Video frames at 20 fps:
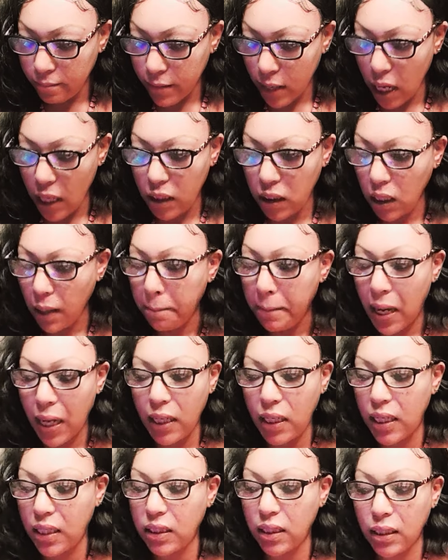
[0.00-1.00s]
And somebody
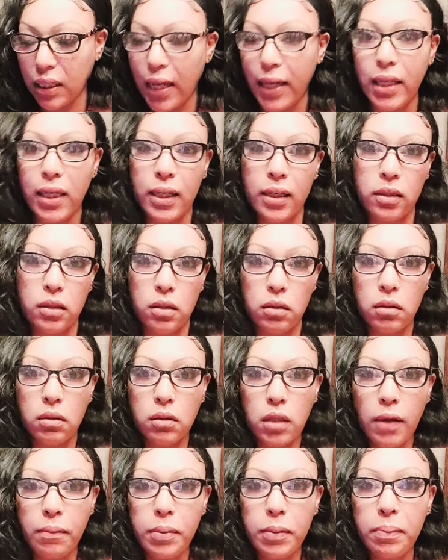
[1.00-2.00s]
doesn't like it.
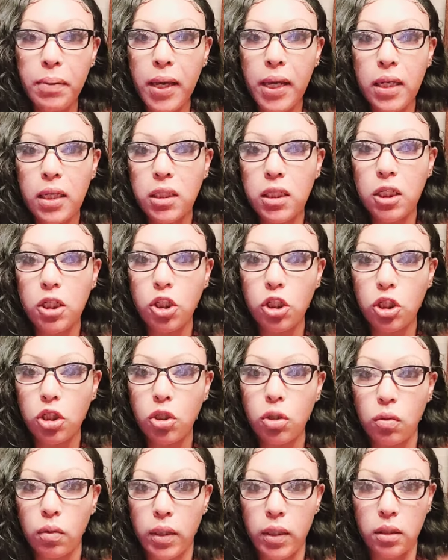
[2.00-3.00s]
They've been paying attention
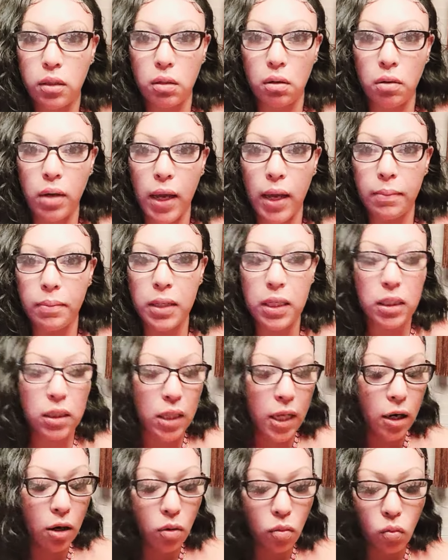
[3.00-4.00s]
to it, okay? Because
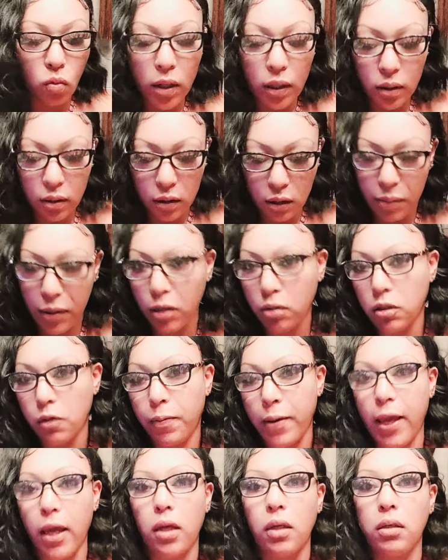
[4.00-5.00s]
they don't want the bills
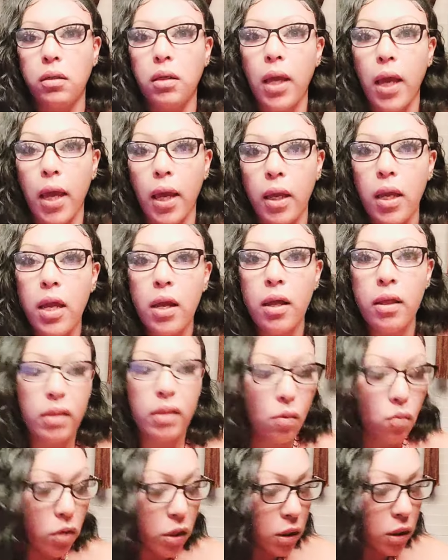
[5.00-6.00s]
paid, okay? They
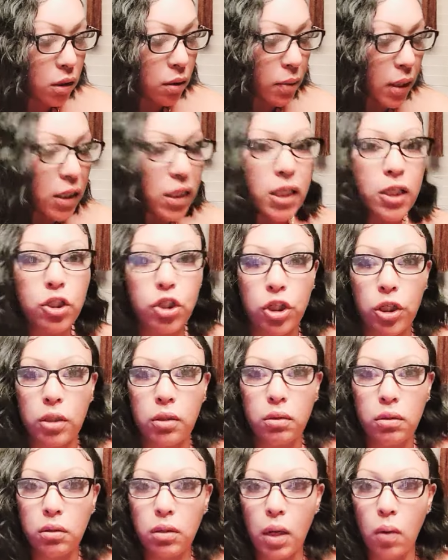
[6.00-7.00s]
want some attention.
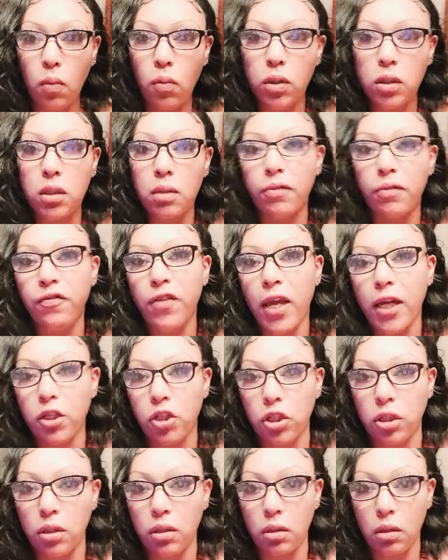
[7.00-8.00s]
They want some
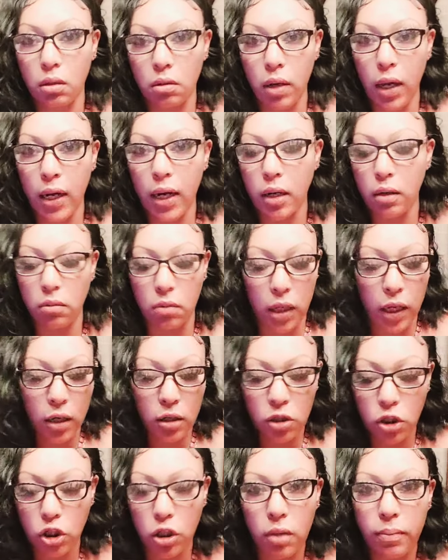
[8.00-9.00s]
affection, okay? They don't care
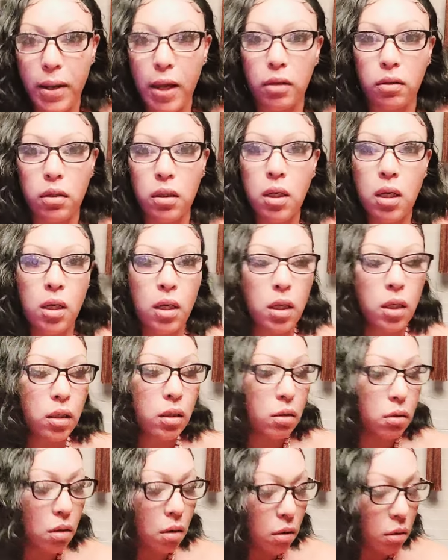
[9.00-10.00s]
shit about
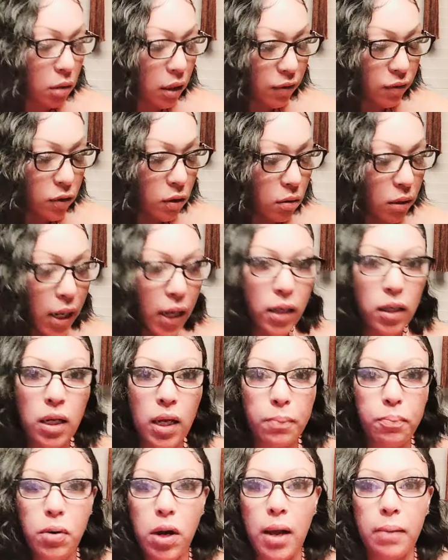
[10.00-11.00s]
you know, even though they
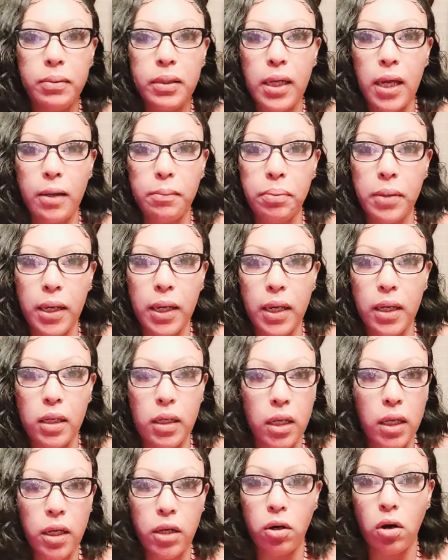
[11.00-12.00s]
probably ain't paying
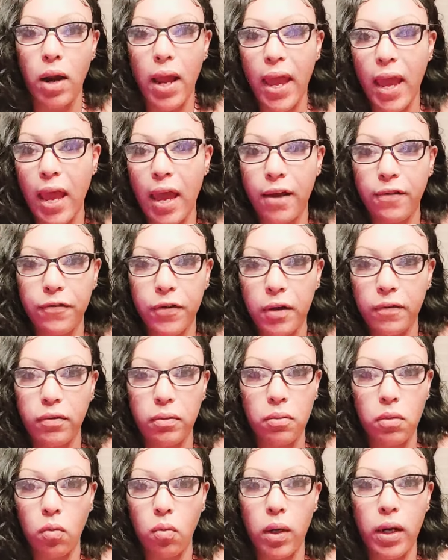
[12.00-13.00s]
none or half of
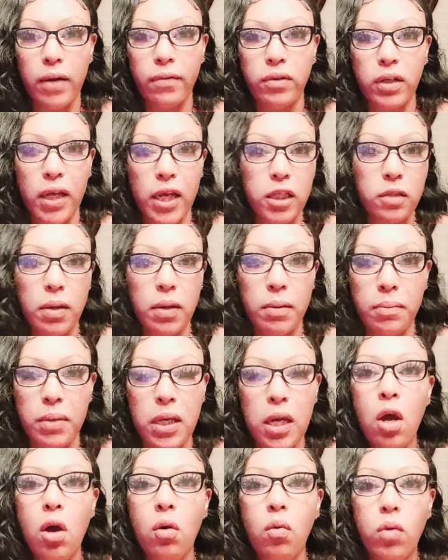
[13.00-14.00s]
them or whatever the case may be,
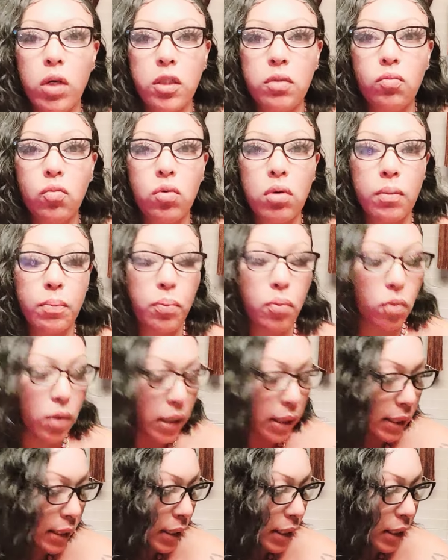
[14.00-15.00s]
what's more
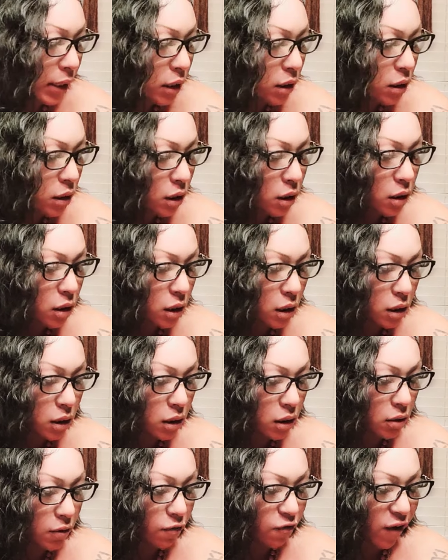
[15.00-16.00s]
important is is is
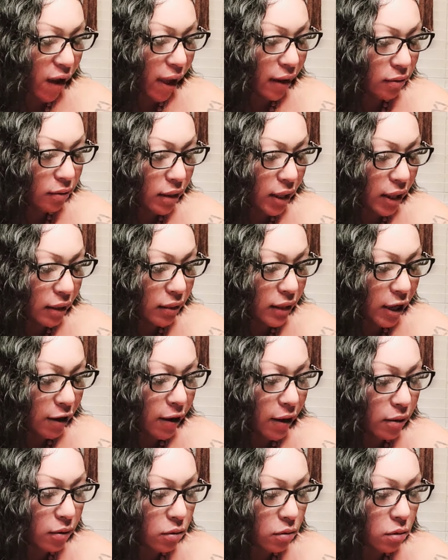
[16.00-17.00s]
the fact that they,
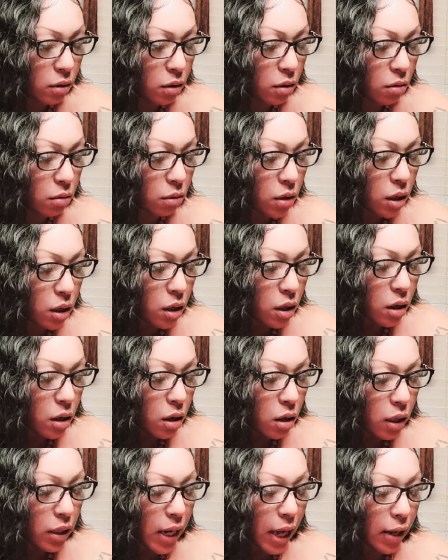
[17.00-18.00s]
you know,
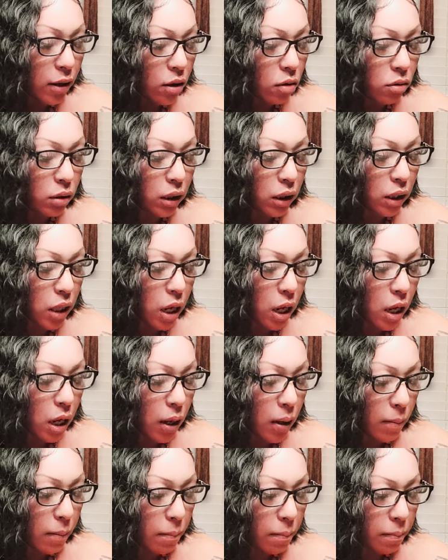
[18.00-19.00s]
are not only
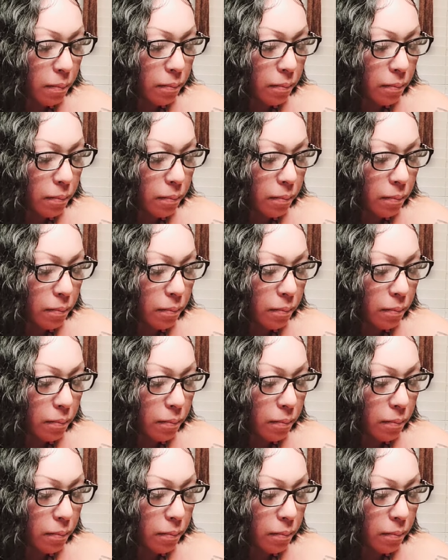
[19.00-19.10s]
um,